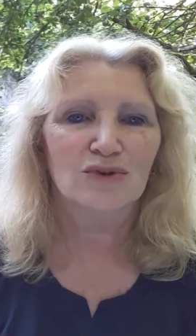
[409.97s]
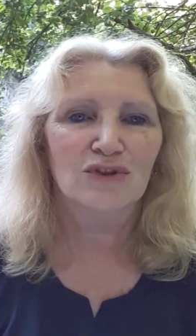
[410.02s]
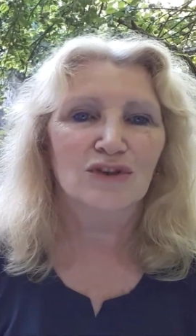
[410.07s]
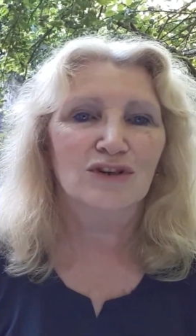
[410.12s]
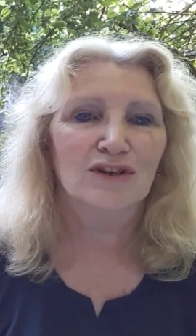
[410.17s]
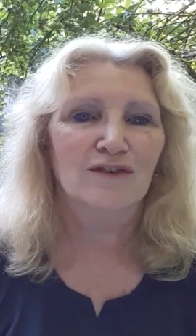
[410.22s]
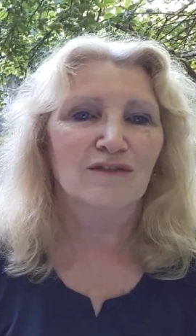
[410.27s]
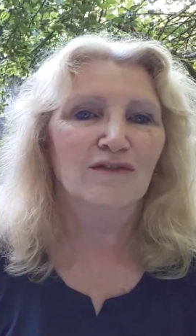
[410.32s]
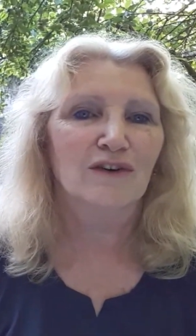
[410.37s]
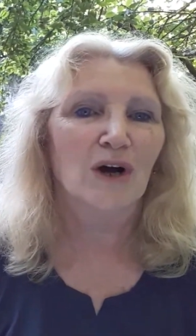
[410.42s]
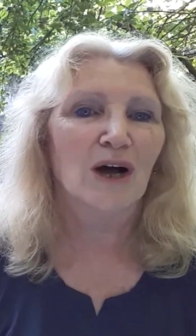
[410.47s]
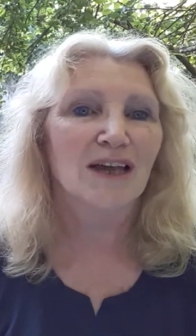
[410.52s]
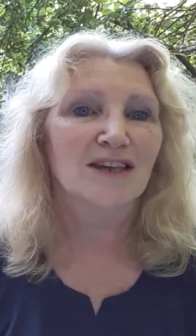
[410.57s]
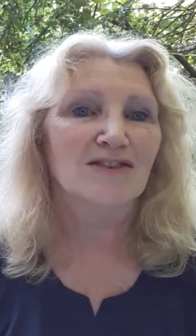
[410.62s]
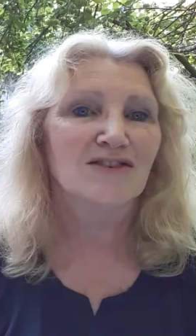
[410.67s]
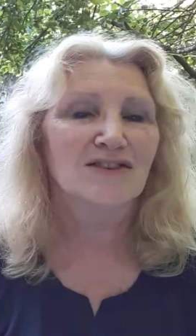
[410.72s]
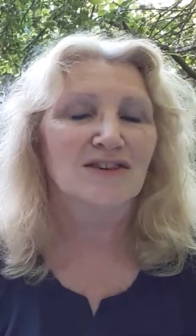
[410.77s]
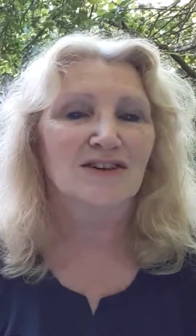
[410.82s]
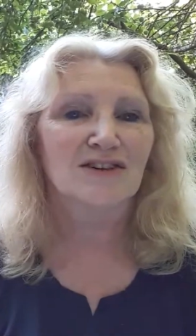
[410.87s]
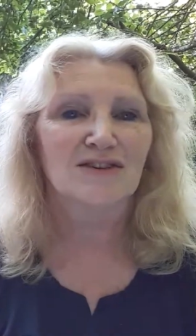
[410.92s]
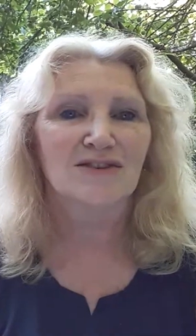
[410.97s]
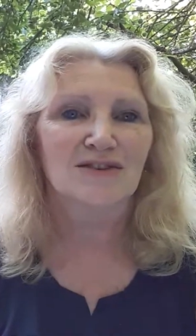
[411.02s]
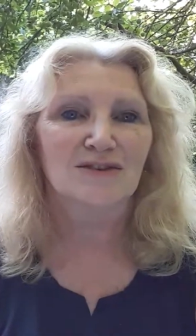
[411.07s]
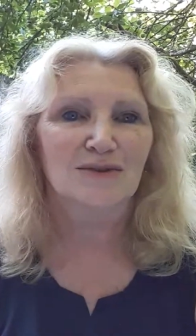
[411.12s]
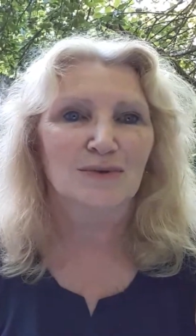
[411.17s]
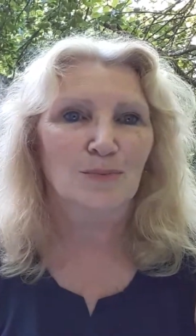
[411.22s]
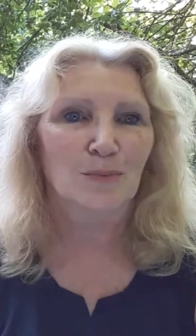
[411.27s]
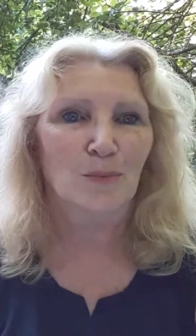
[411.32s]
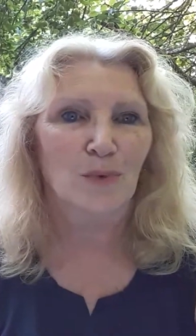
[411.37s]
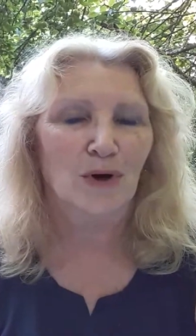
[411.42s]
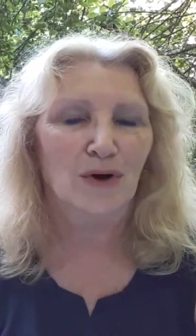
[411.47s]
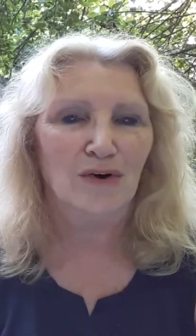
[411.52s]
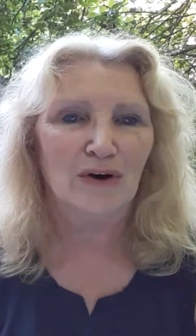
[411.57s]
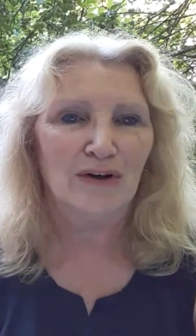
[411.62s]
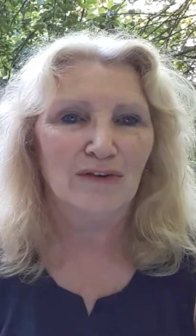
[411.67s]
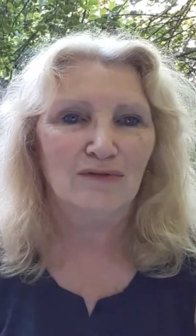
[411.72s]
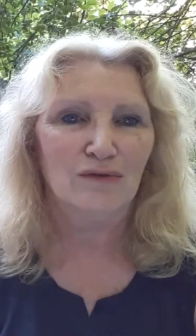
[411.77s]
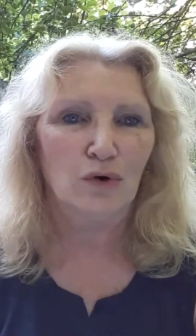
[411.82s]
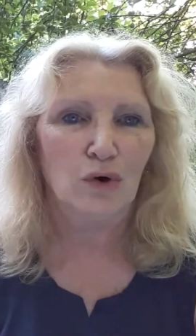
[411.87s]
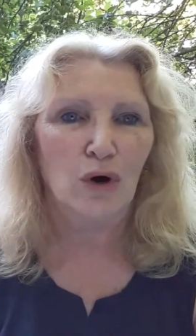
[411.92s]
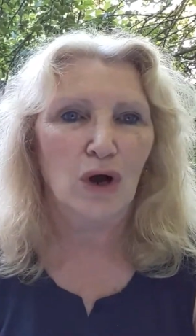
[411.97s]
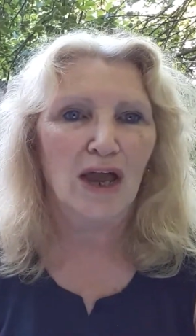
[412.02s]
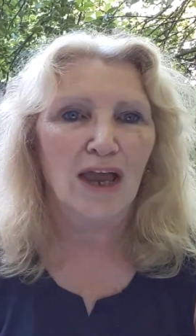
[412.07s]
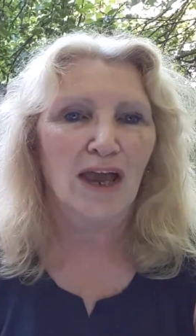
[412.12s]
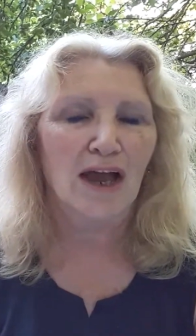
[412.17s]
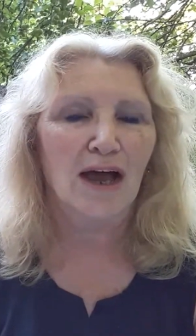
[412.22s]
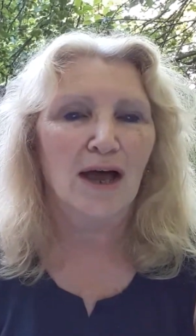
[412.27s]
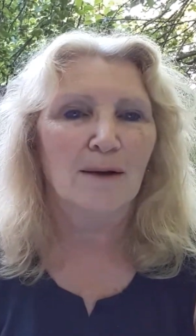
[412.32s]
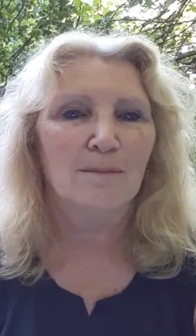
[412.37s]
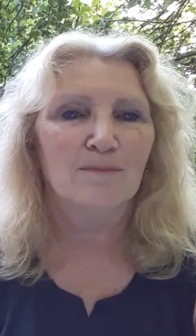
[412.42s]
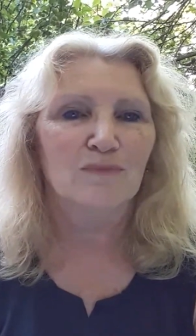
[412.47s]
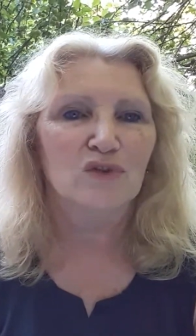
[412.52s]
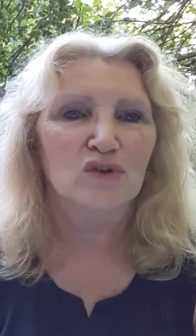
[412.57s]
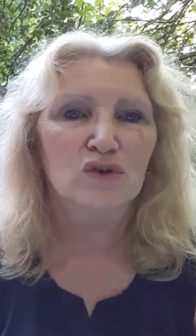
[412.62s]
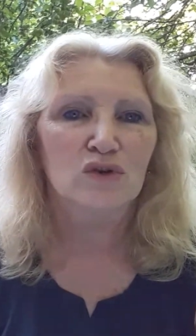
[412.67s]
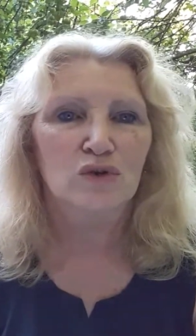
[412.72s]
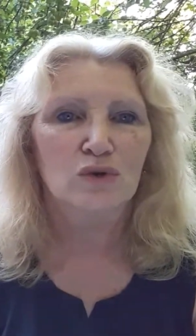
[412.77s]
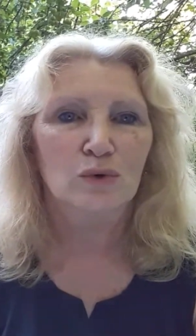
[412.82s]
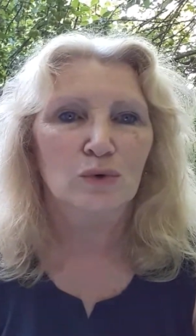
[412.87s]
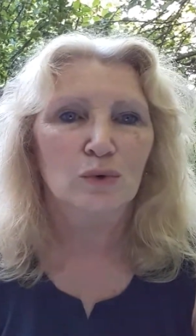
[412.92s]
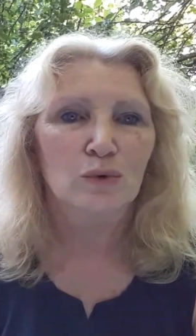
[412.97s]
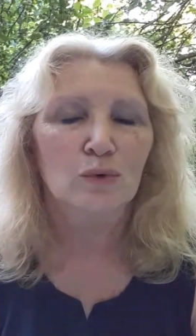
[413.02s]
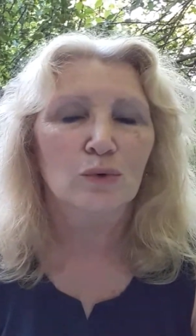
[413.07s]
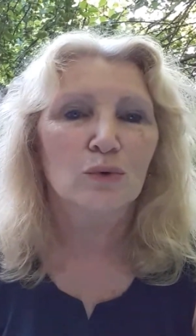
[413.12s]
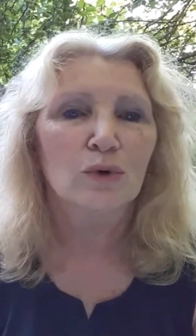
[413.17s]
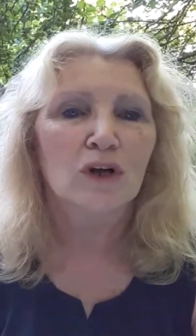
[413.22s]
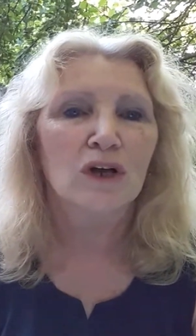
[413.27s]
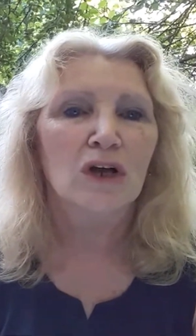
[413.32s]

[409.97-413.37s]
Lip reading: the devices wherever I am too.